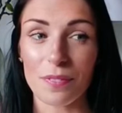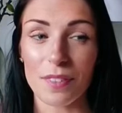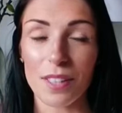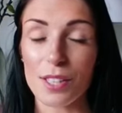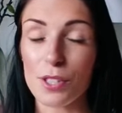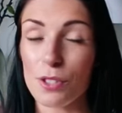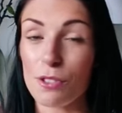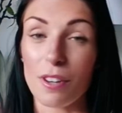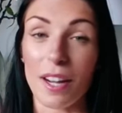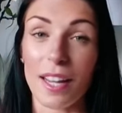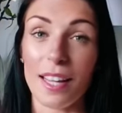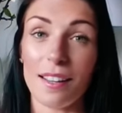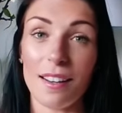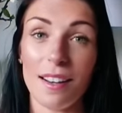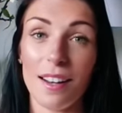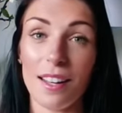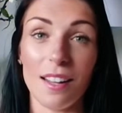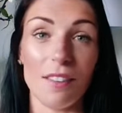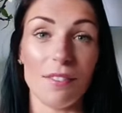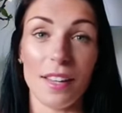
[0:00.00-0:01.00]
It's great.
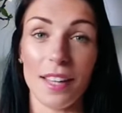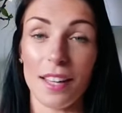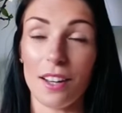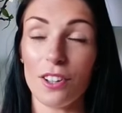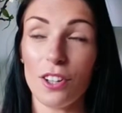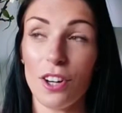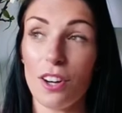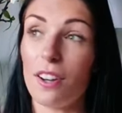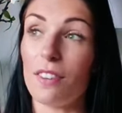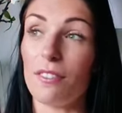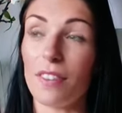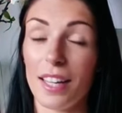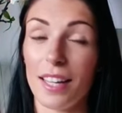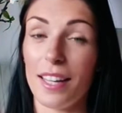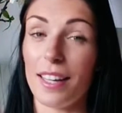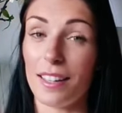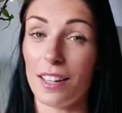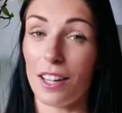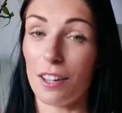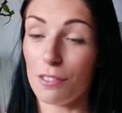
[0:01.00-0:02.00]
I love it. I can't rate
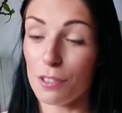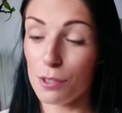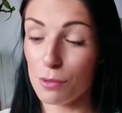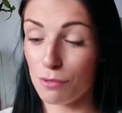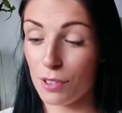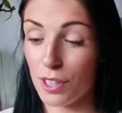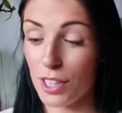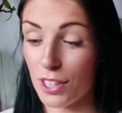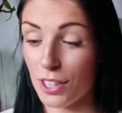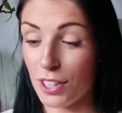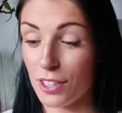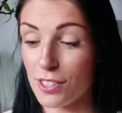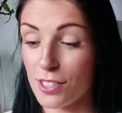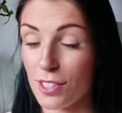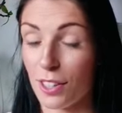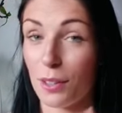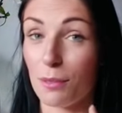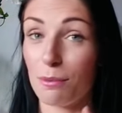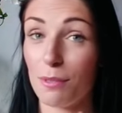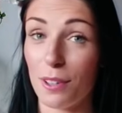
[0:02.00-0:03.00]
it enough. It's really good.
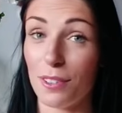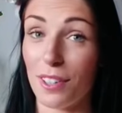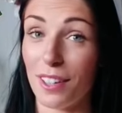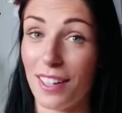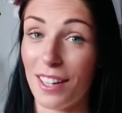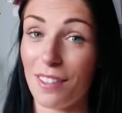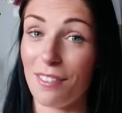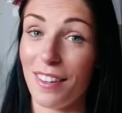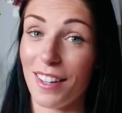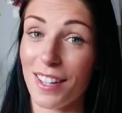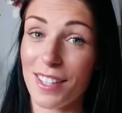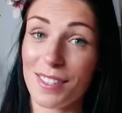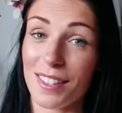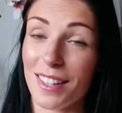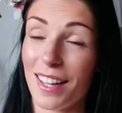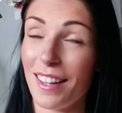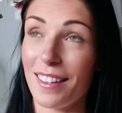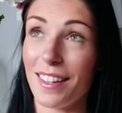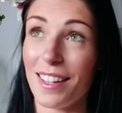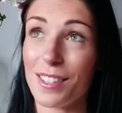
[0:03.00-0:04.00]
So well done Netflix for
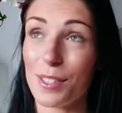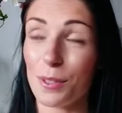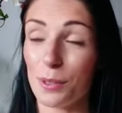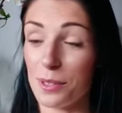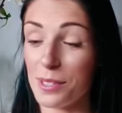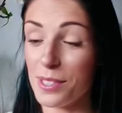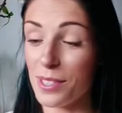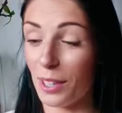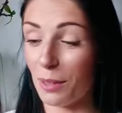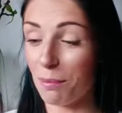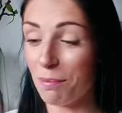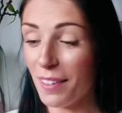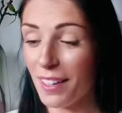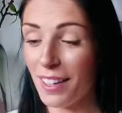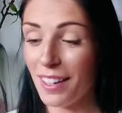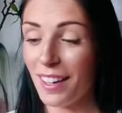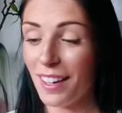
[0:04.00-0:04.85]
that. That's awesome.